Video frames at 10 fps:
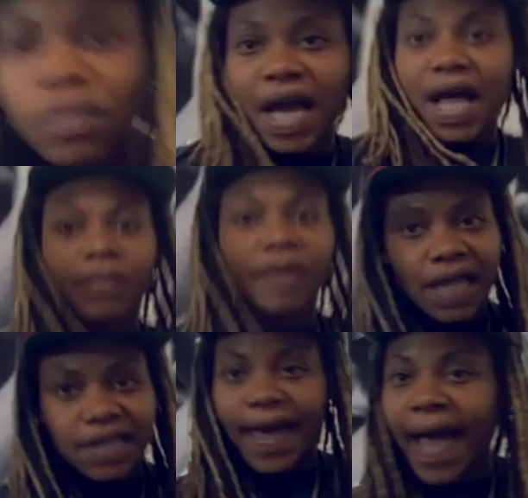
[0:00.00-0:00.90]
got we
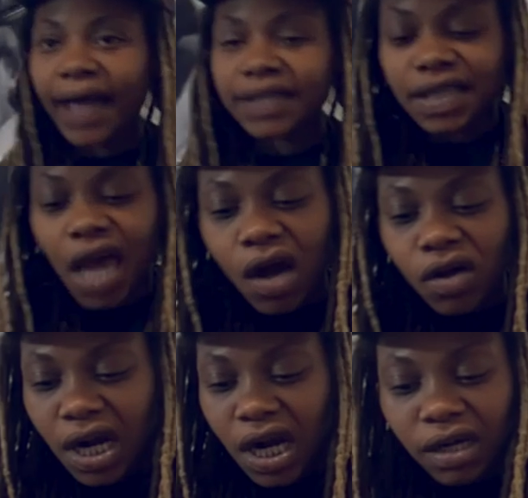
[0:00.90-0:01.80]
got the hats out.
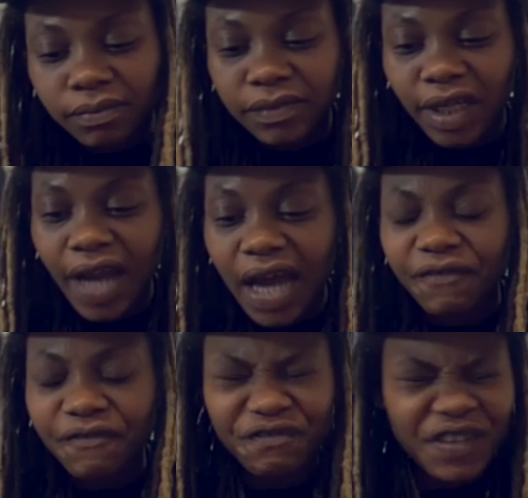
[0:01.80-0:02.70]
Um, they're not
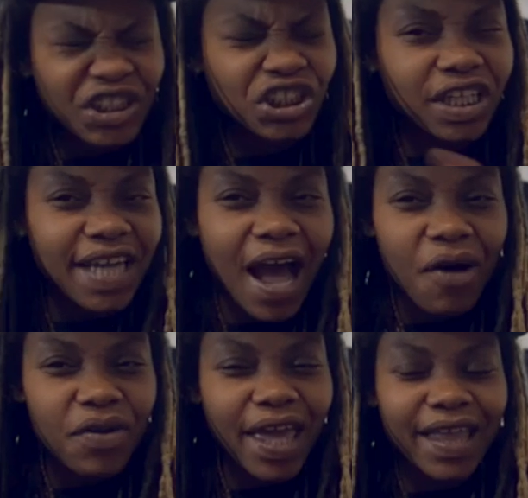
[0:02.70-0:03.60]
officially
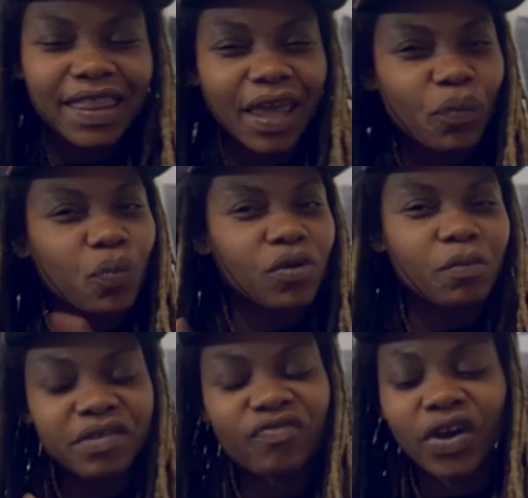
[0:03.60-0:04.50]
out yet. They will
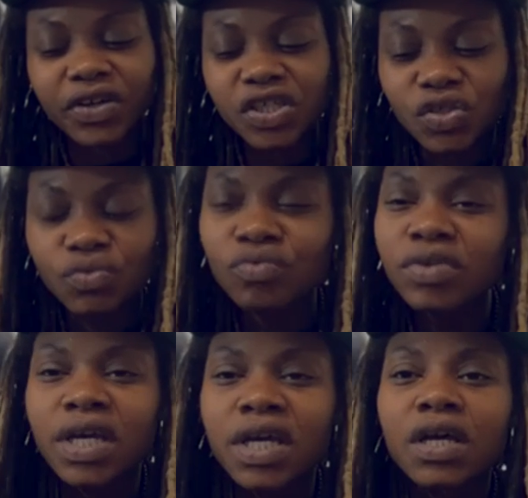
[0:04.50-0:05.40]
be very soon.
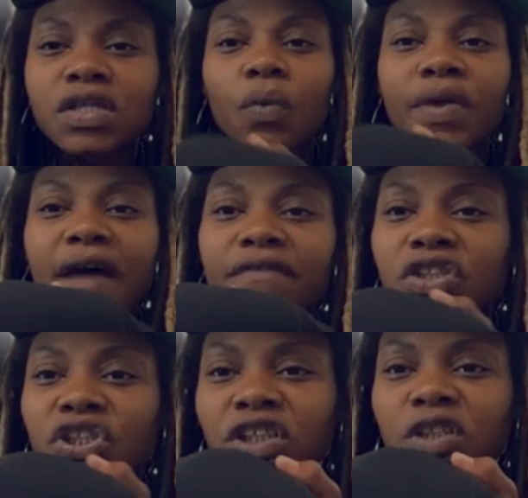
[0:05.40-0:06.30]
So we have the
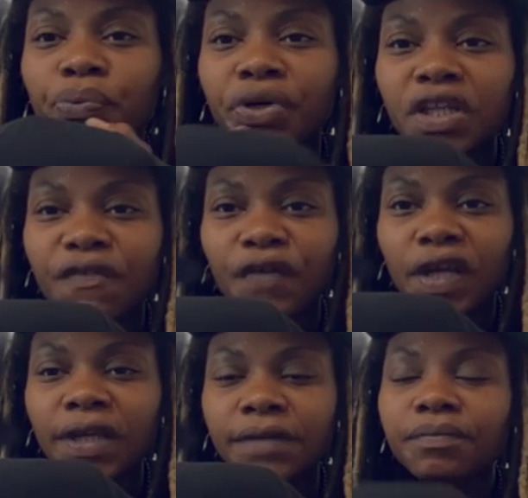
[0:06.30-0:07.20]
Just Breathe
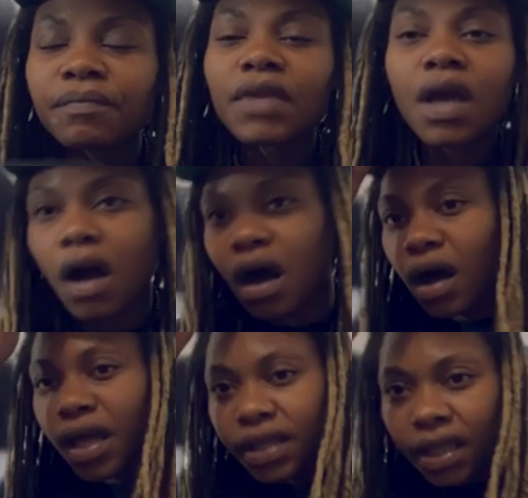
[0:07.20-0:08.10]
fitted, uh,
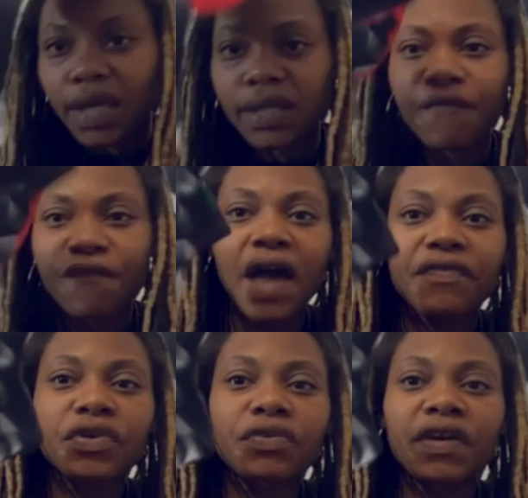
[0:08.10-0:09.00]
and then the five
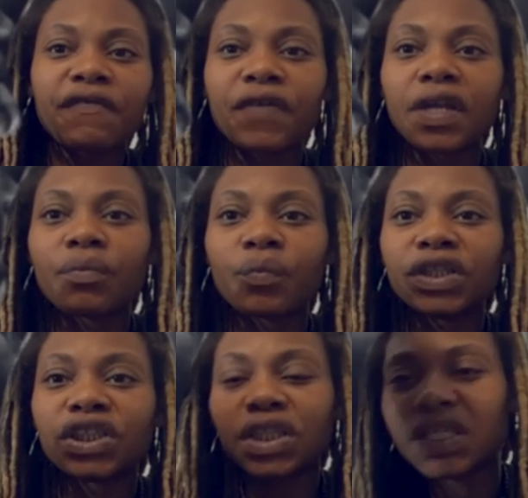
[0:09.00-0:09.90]
three three fitted,
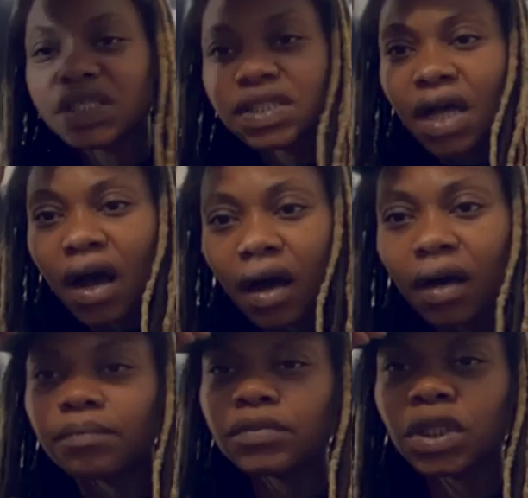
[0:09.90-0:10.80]
which is
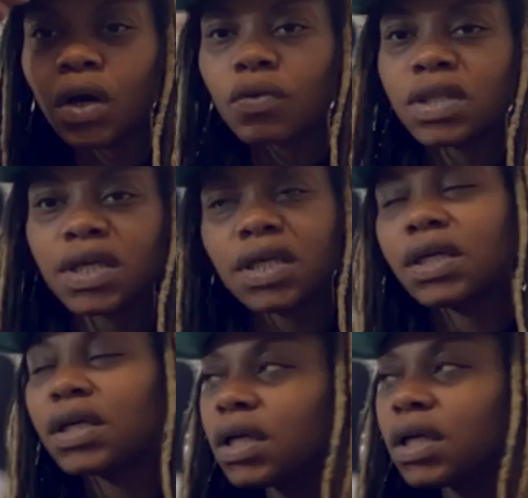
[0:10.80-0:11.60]
um, you know the